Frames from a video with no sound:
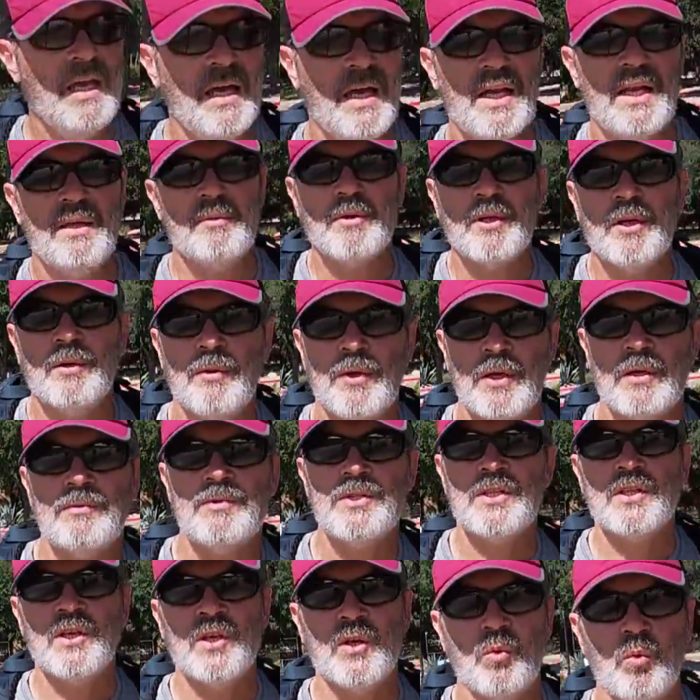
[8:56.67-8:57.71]
And I'm coming up
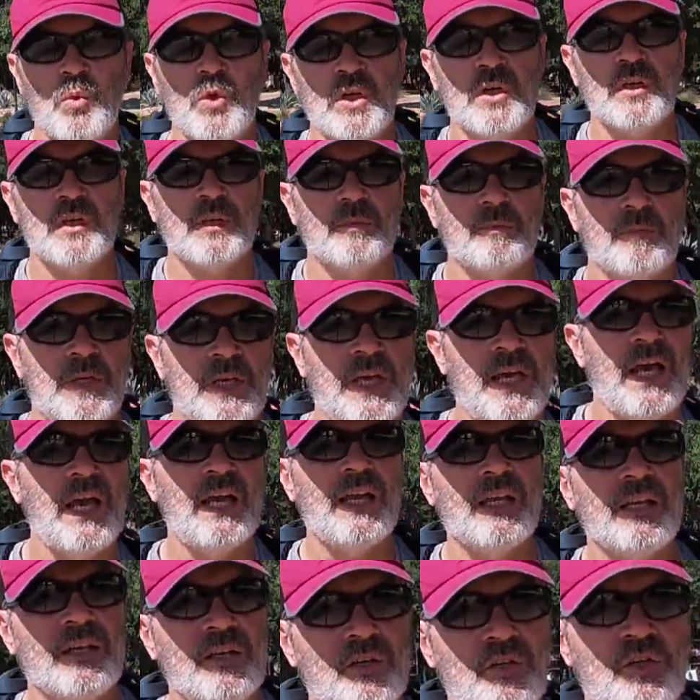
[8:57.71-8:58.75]
to the William
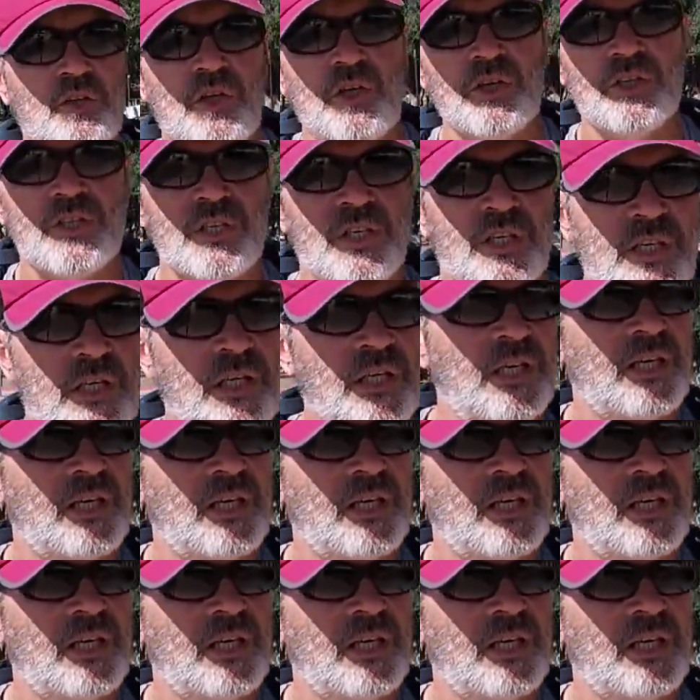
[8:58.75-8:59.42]
Cannon crossing.